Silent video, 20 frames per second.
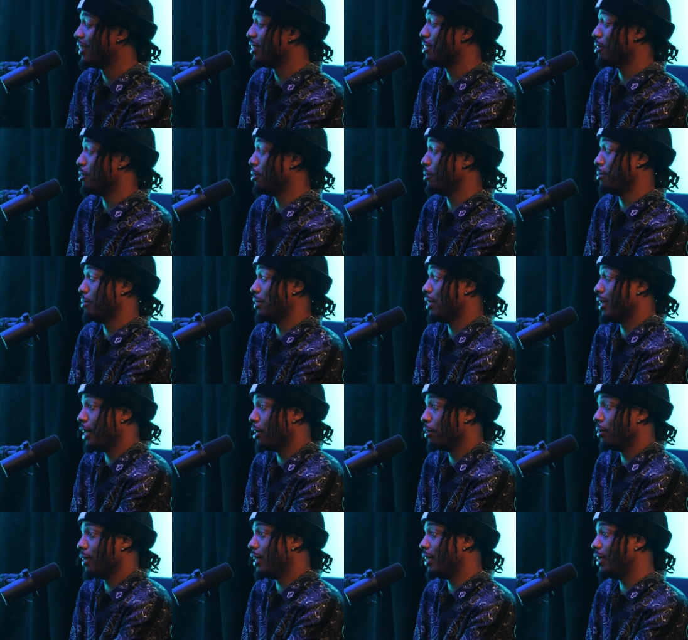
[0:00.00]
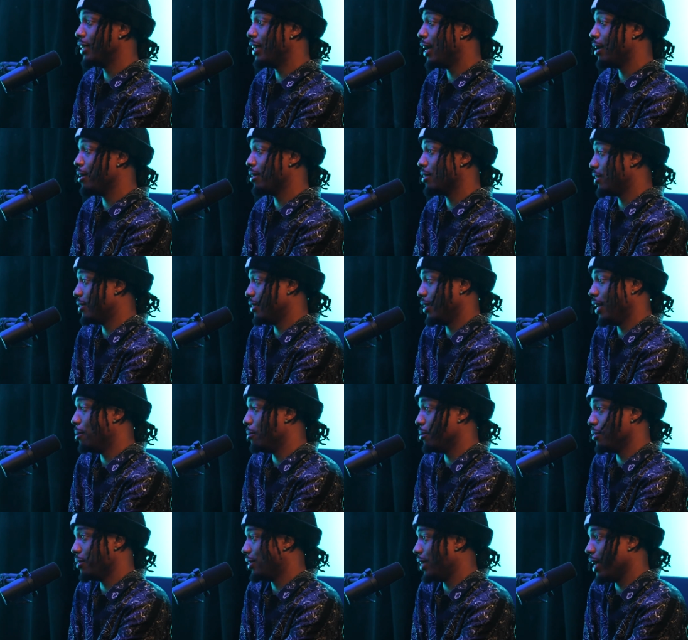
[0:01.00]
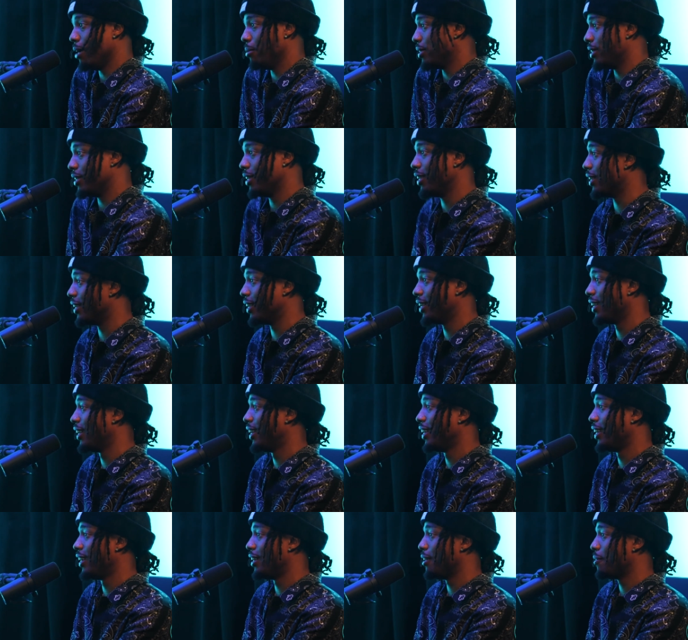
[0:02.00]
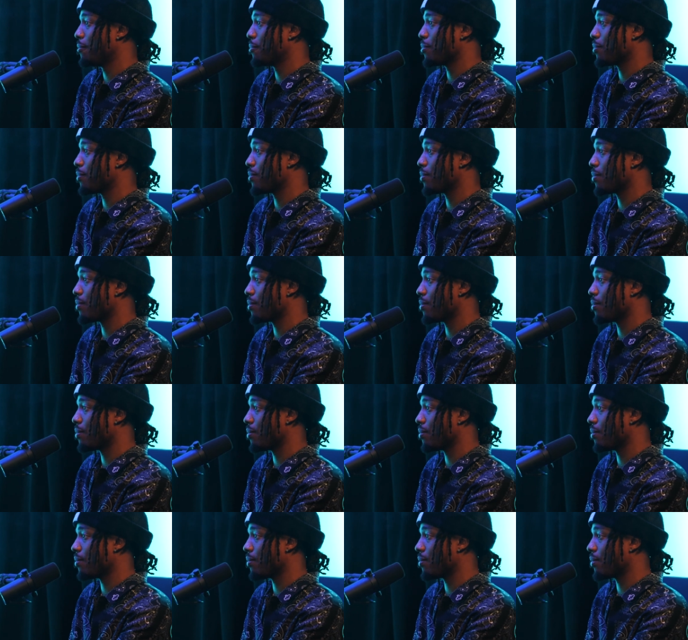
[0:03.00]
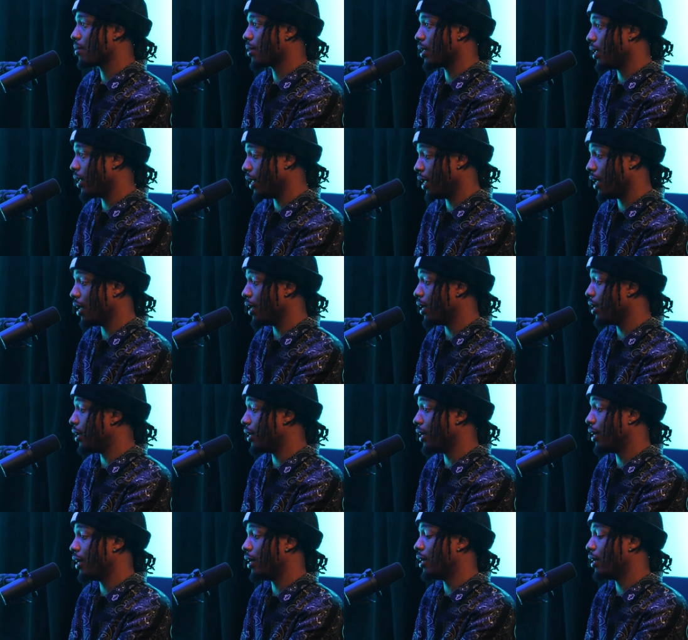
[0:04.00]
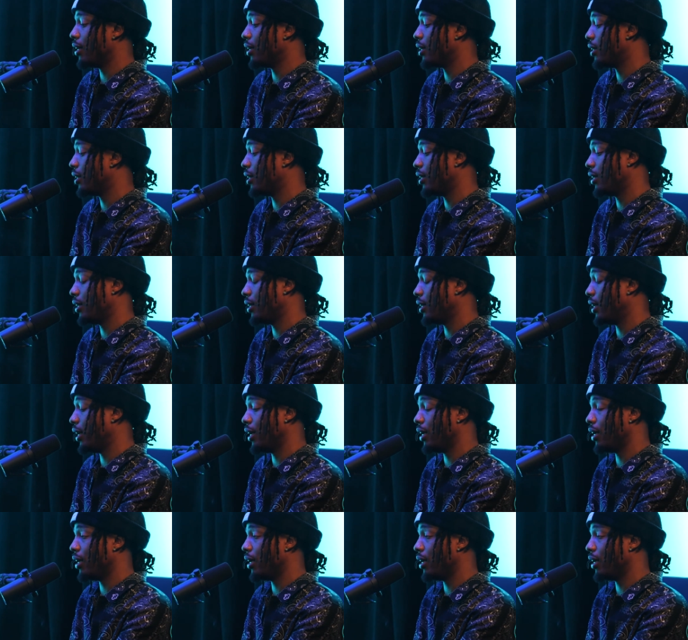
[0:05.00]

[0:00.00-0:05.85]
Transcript: So it was literally that's that was that was it. Oh, so purely out of necessity. Yeah, yeah. Okay. That's yeah.